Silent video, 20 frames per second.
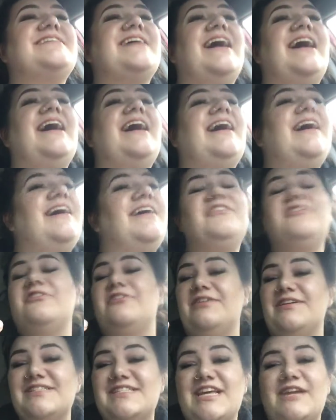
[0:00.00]
is
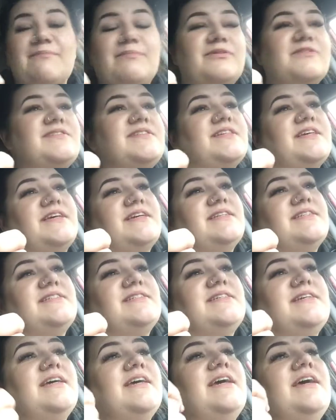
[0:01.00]

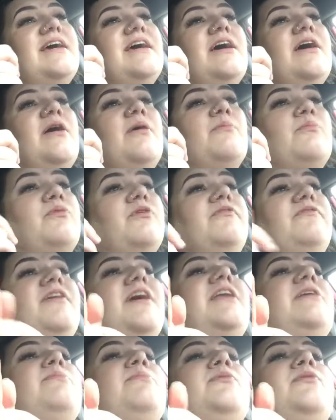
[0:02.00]
110%
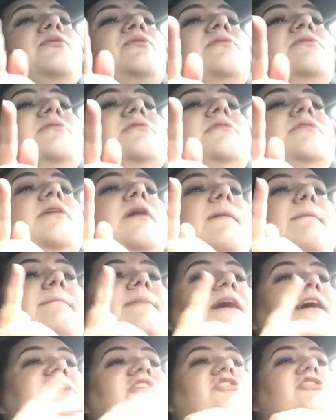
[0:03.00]
preventable
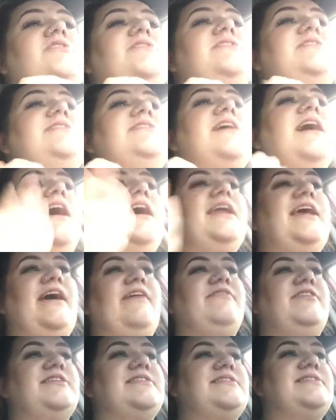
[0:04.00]
by just not
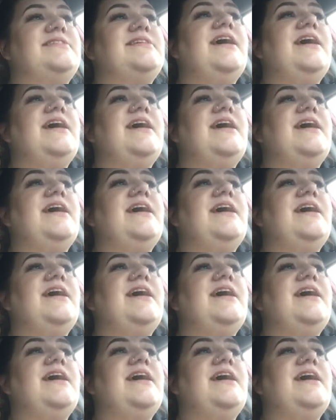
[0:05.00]
having